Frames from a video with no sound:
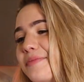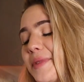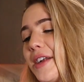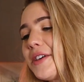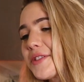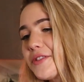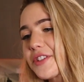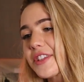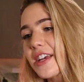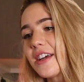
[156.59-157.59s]
But also
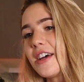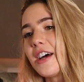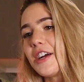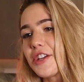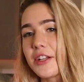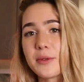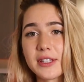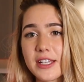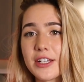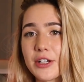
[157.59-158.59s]
just like a
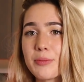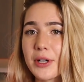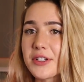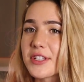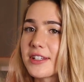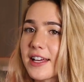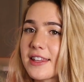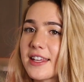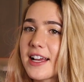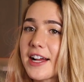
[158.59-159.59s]
genuinely good person. I
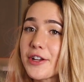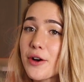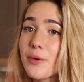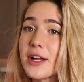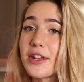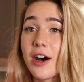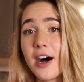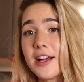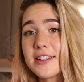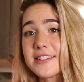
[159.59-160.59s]
think I know what
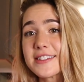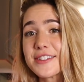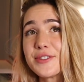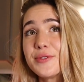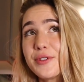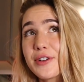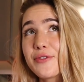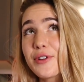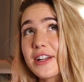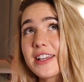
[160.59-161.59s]
not to look
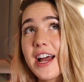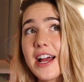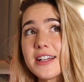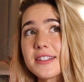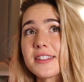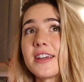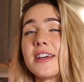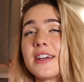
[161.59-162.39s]
for in guys.